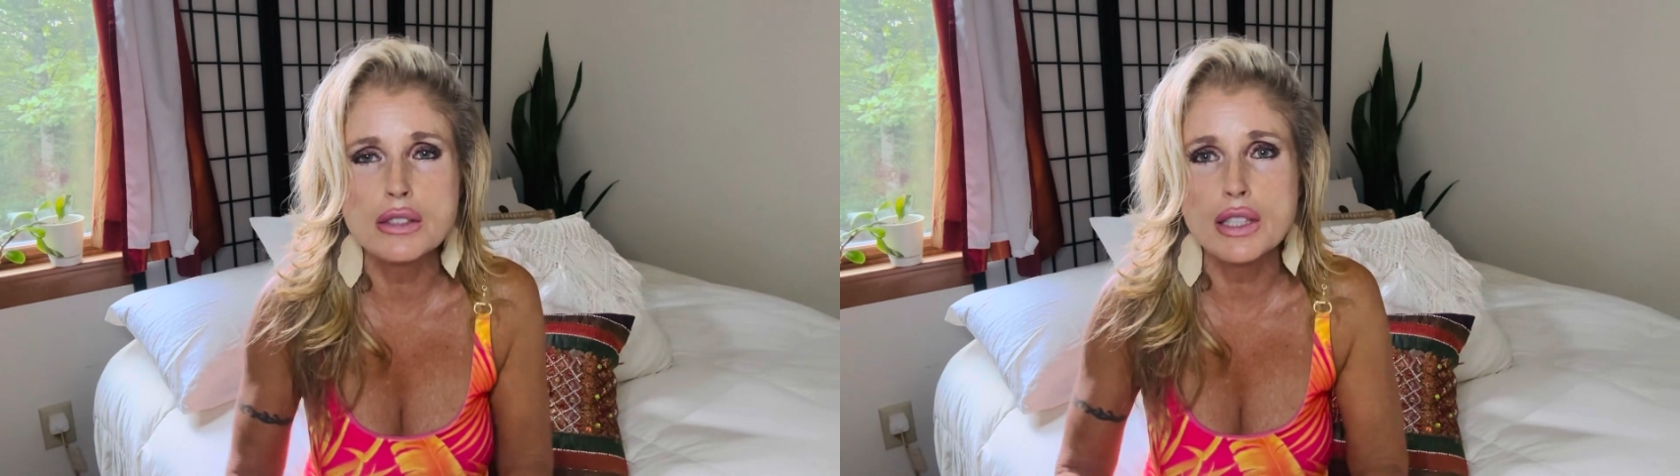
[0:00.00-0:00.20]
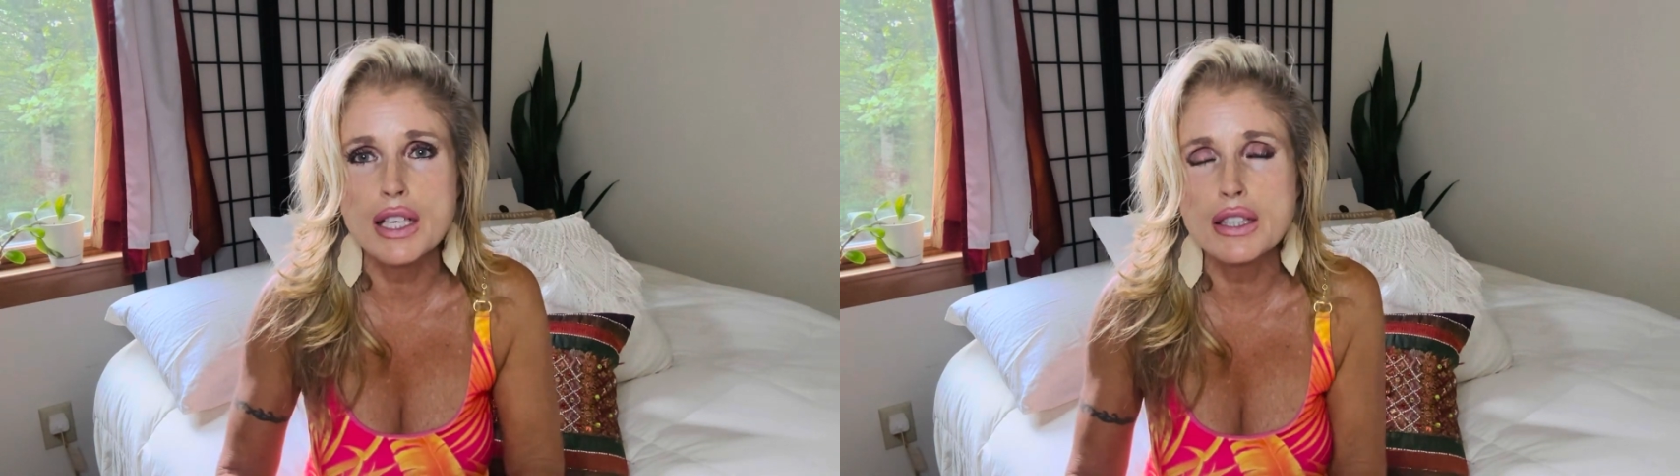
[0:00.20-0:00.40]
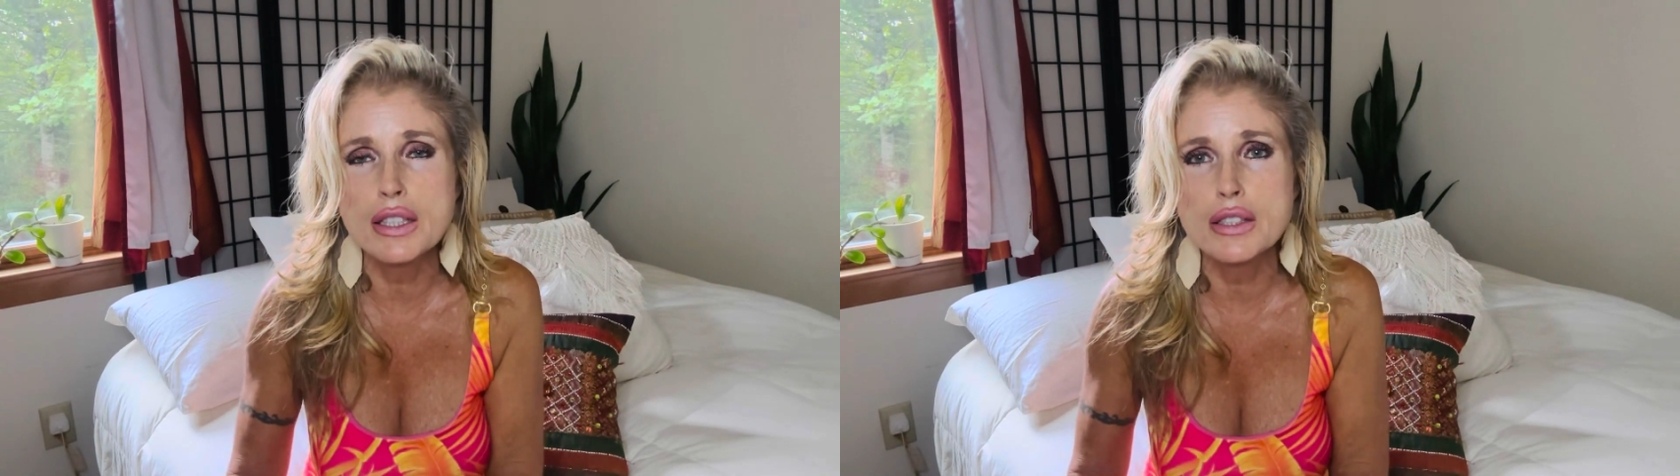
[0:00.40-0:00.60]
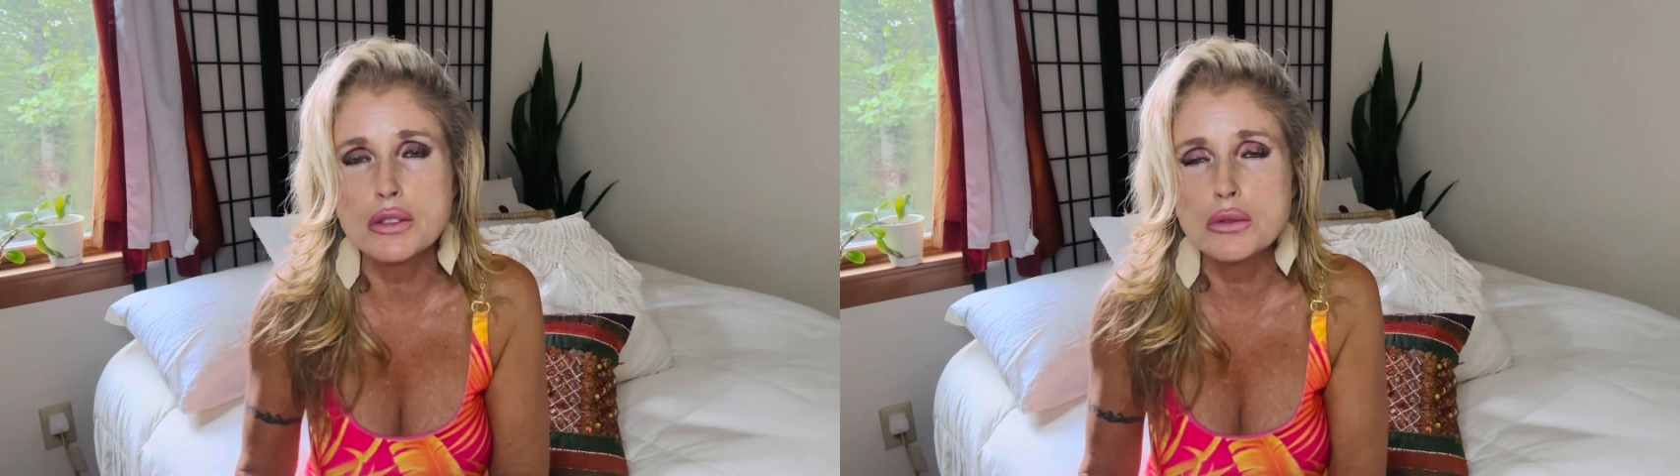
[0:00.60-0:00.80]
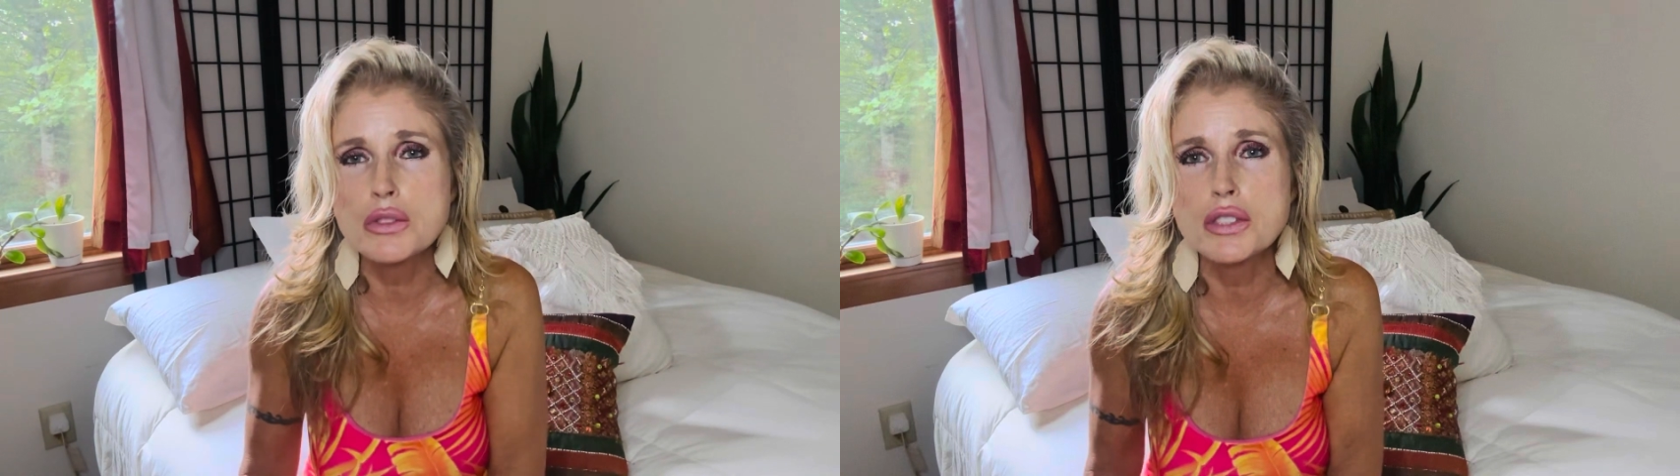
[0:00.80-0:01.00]
and I can't
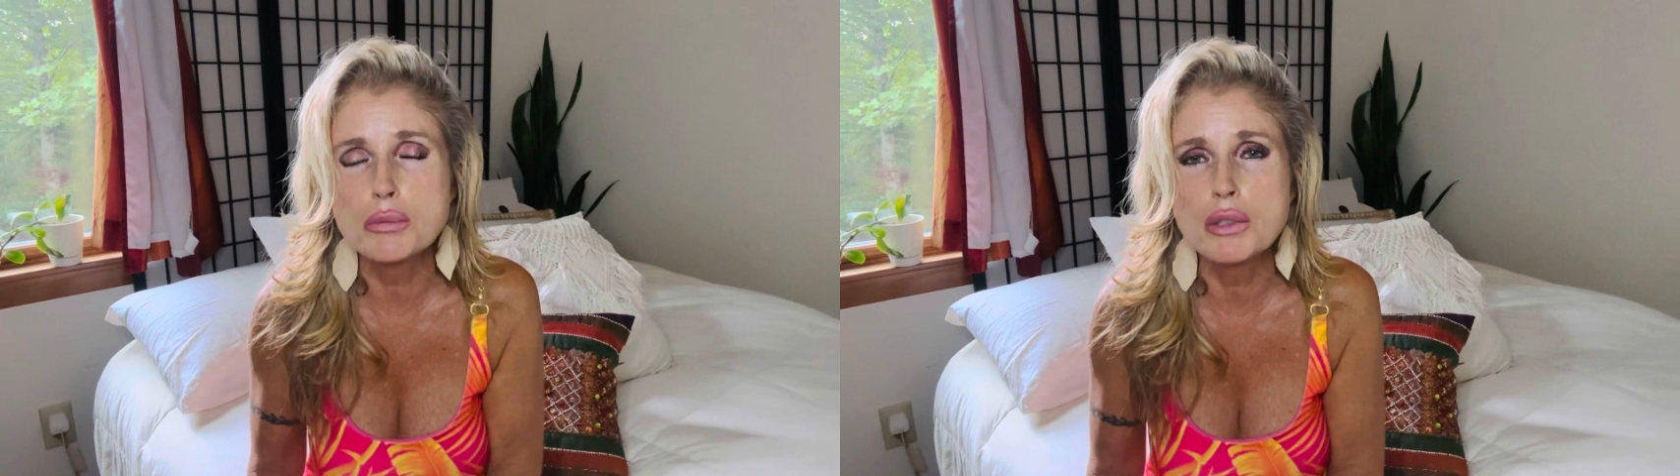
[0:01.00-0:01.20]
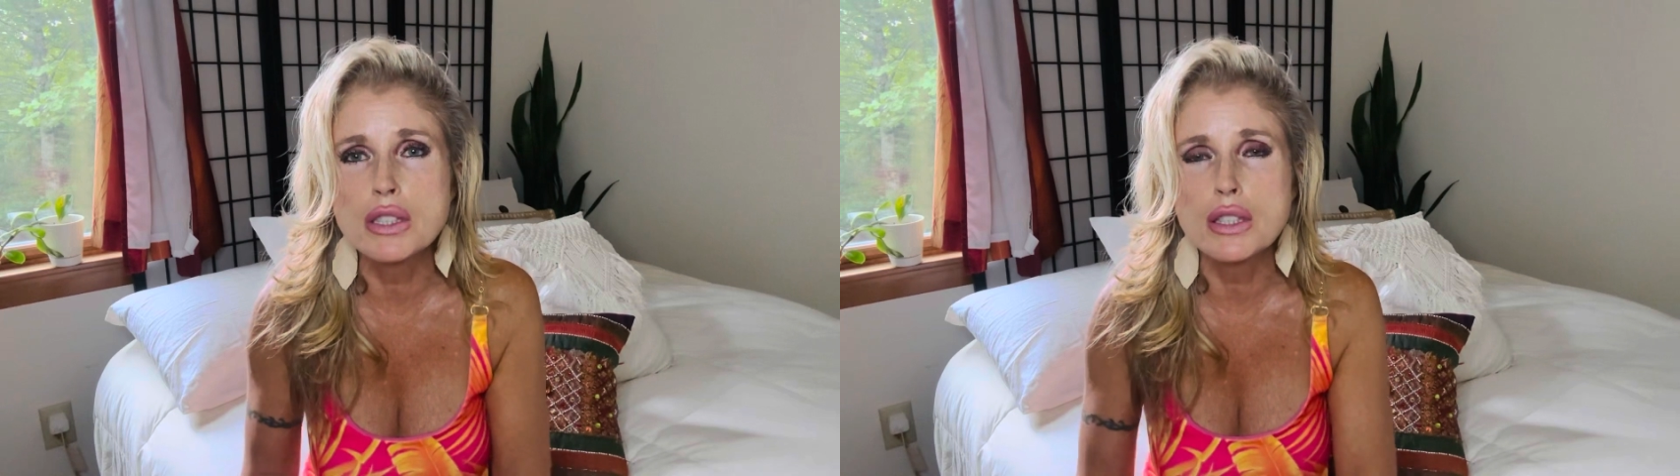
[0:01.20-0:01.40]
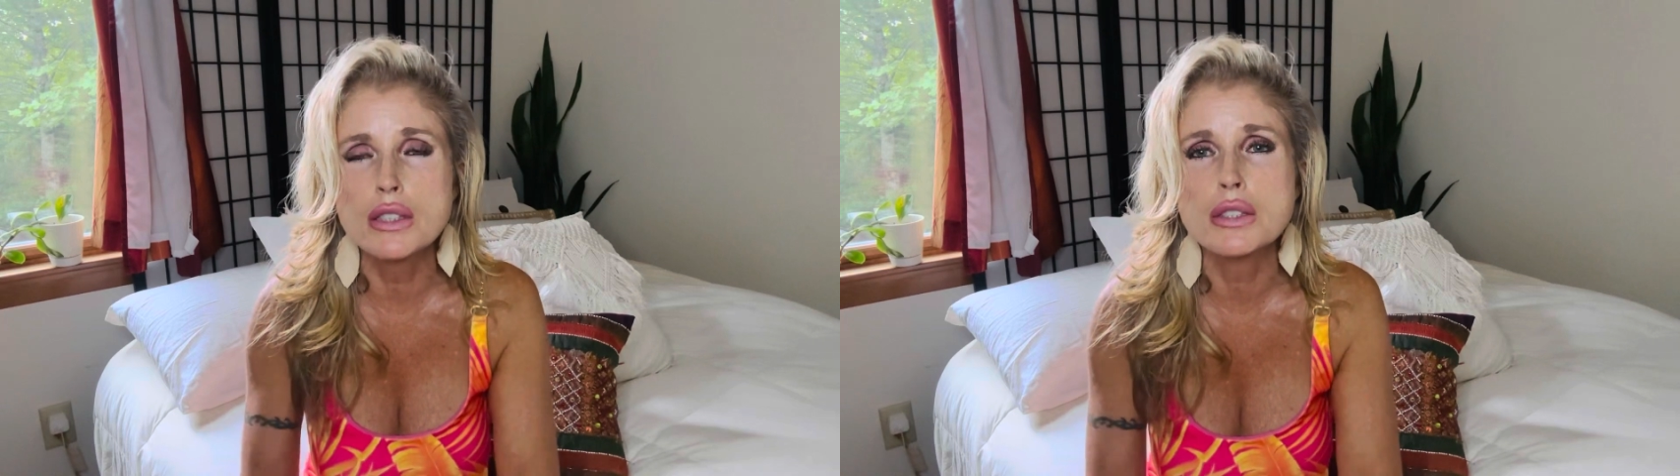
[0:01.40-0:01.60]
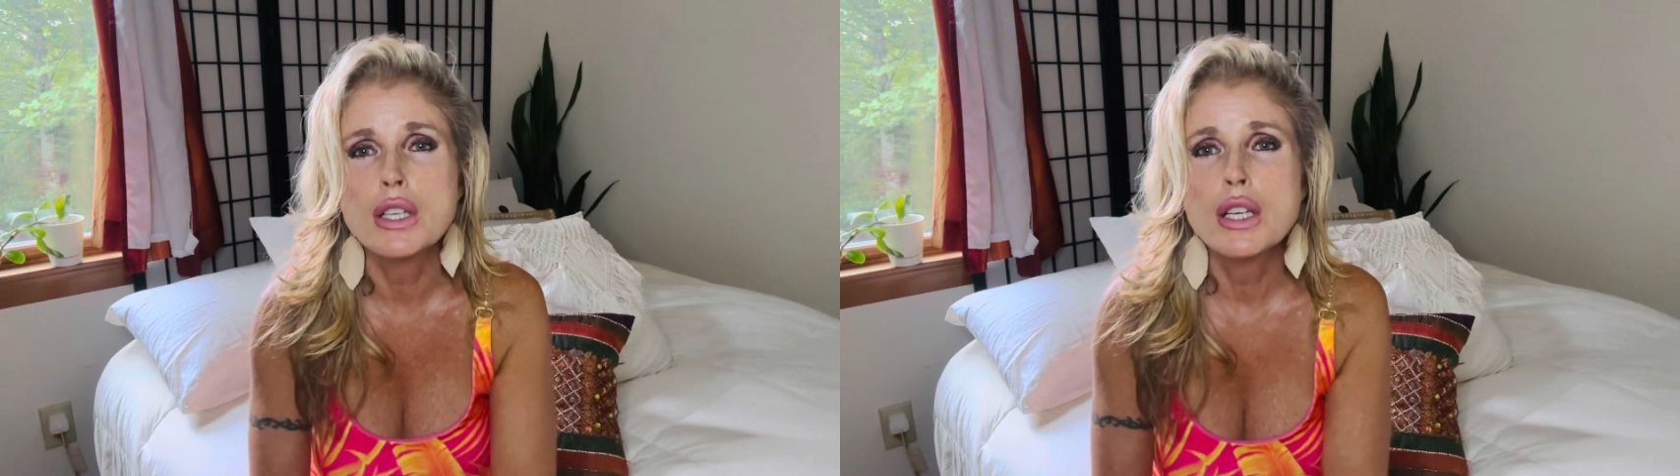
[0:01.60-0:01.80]
do this because.